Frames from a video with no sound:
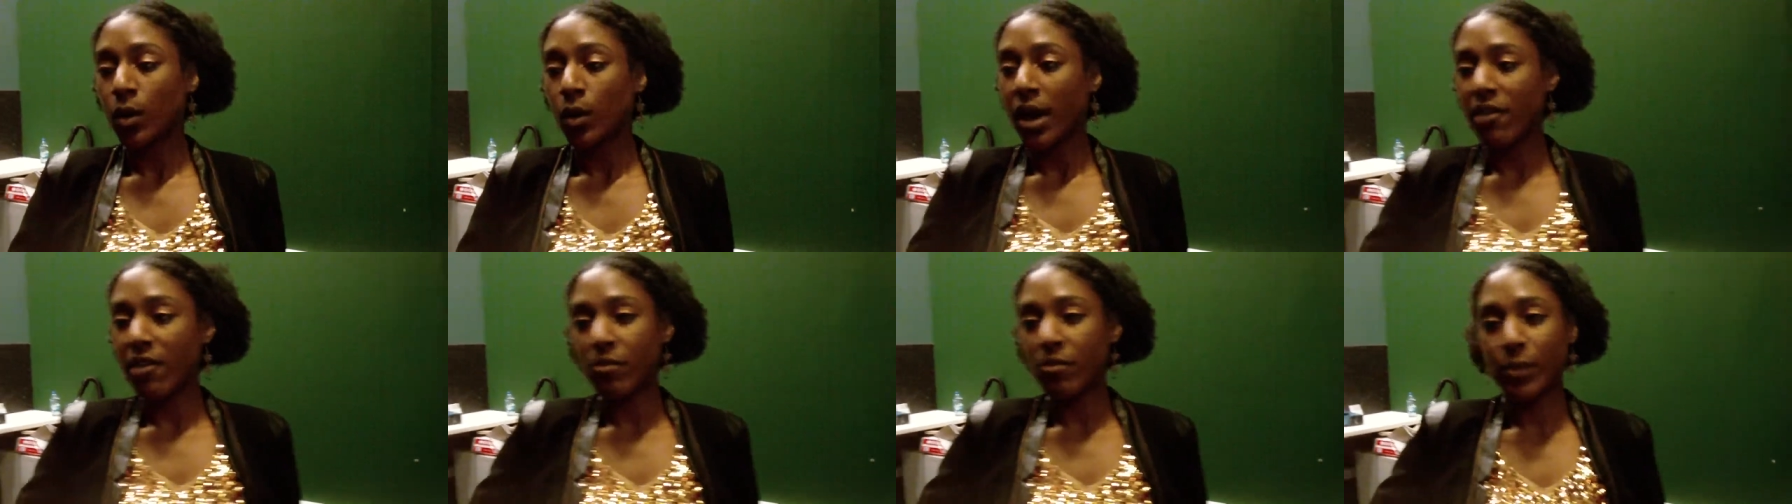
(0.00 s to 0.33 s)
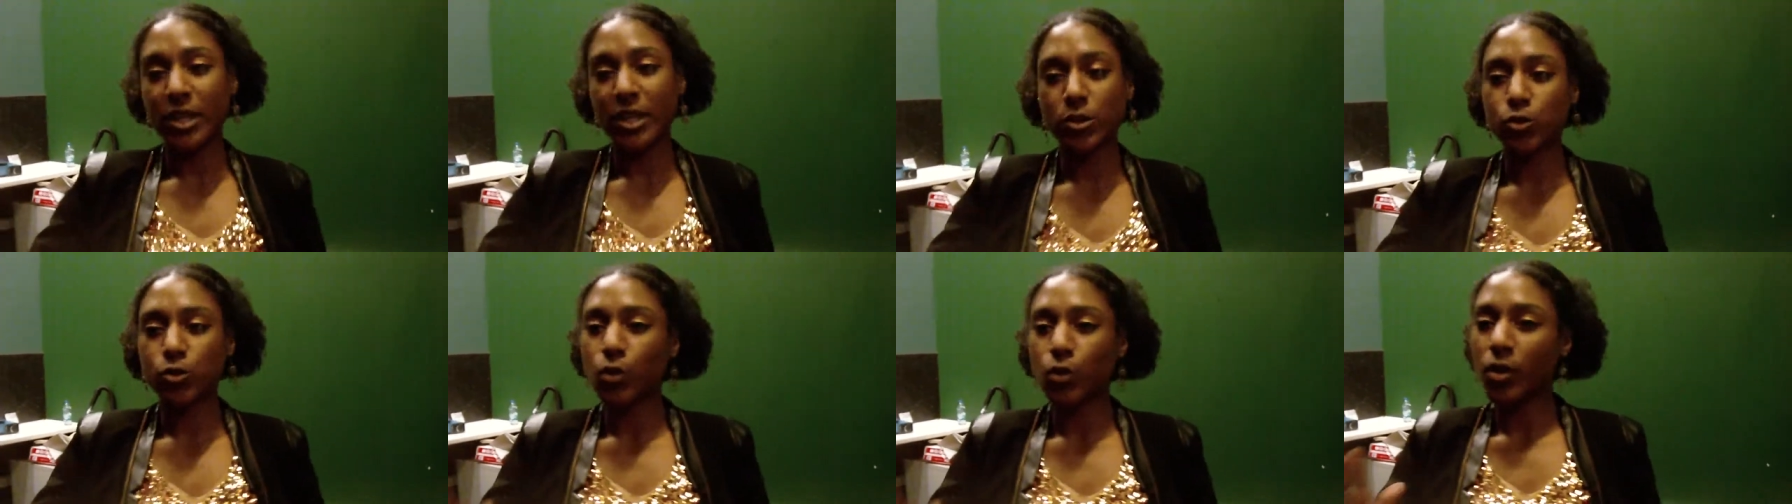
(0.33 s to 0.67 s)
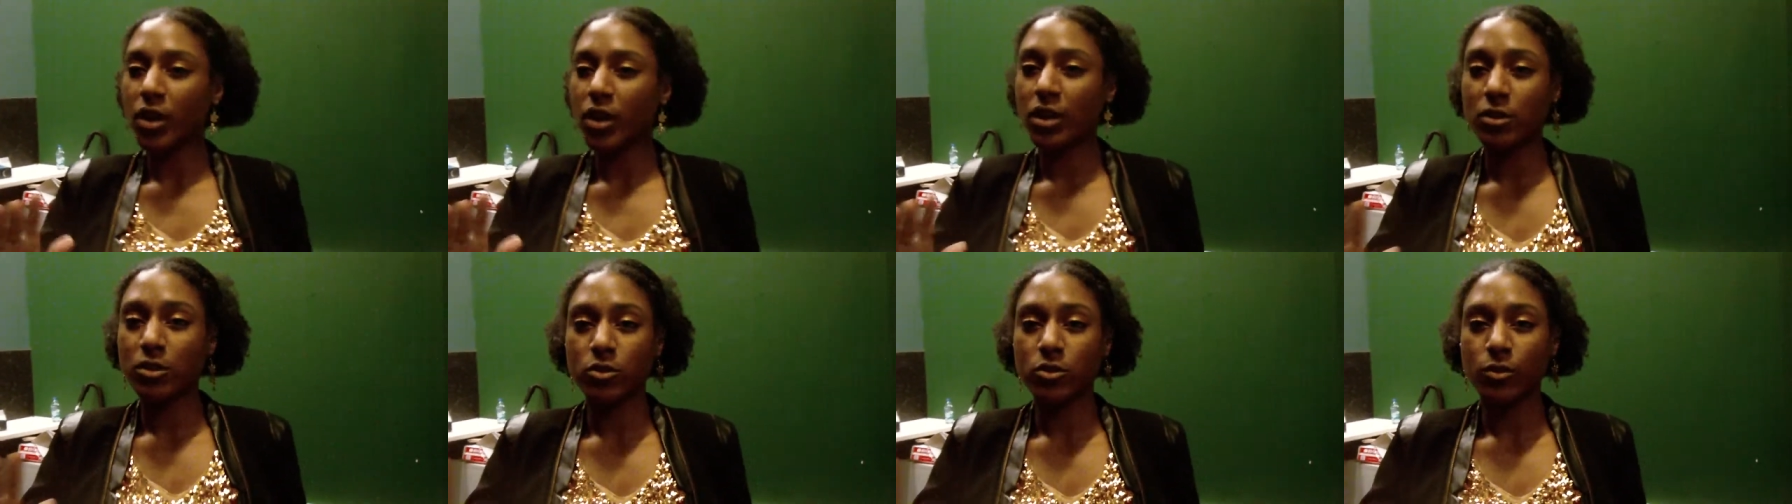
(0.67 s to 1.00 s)
Everybody's eh,
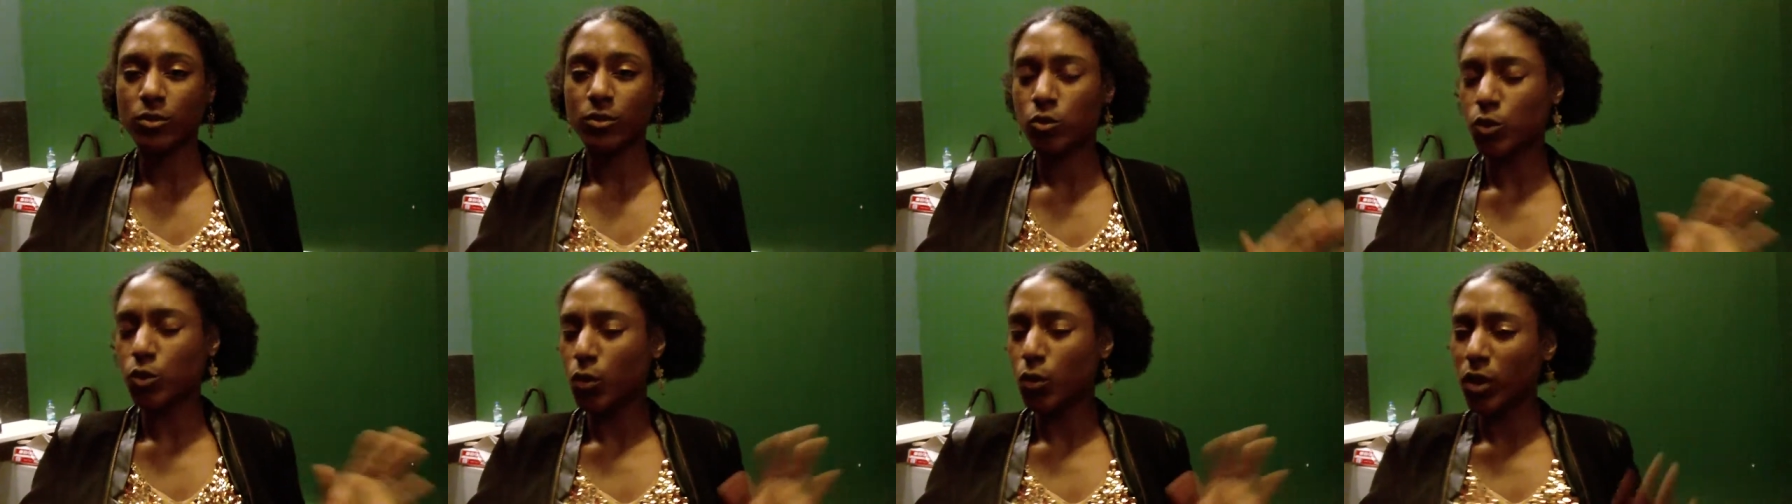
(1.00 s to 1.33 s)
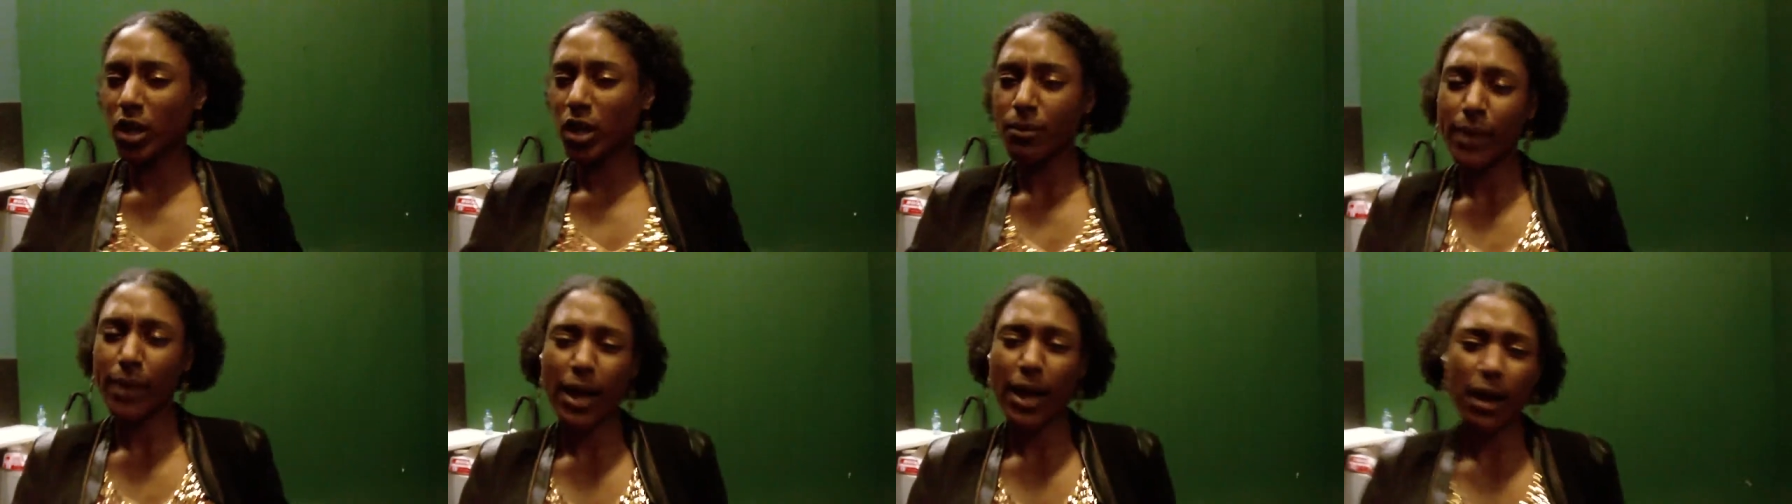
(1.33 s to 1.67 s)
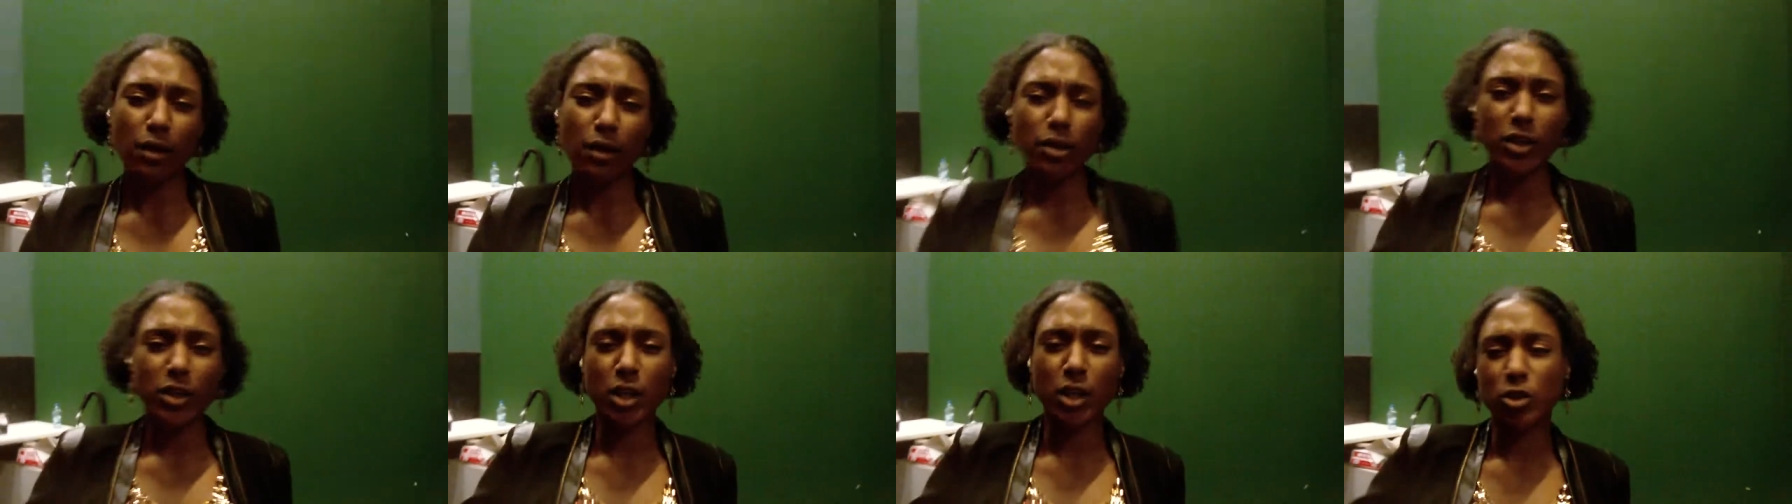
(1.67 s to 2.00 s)
talking talking
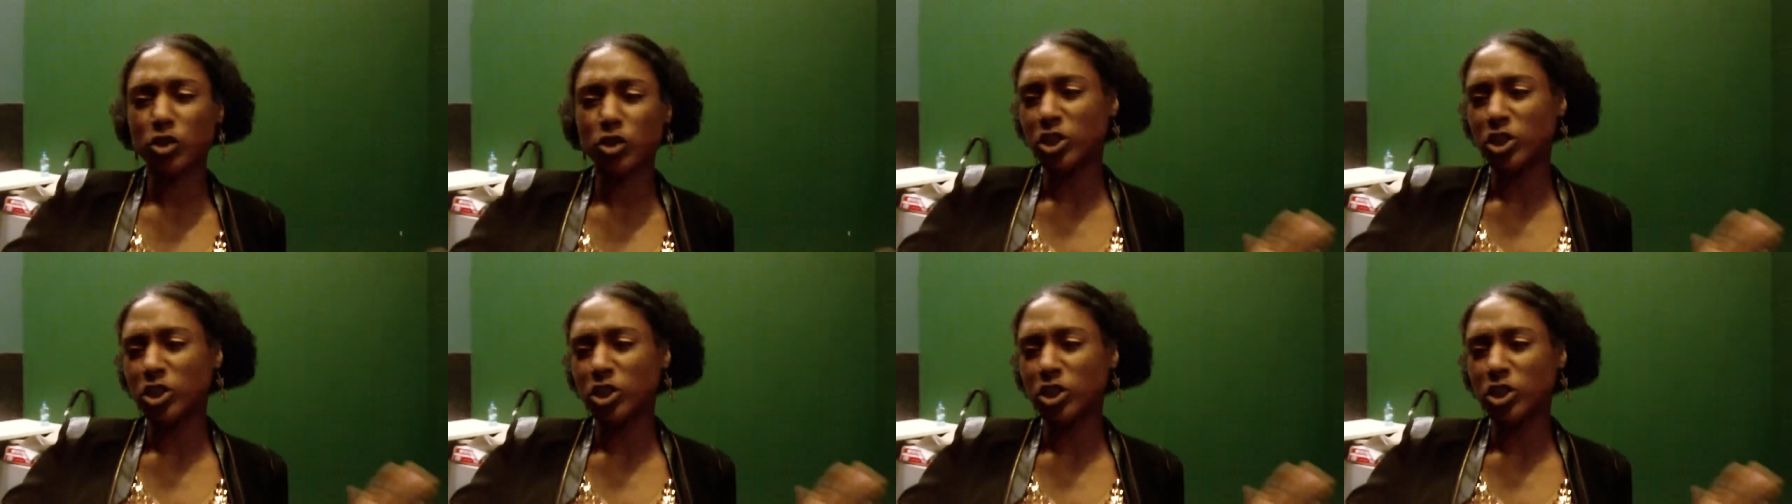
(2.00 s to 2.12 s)
about you know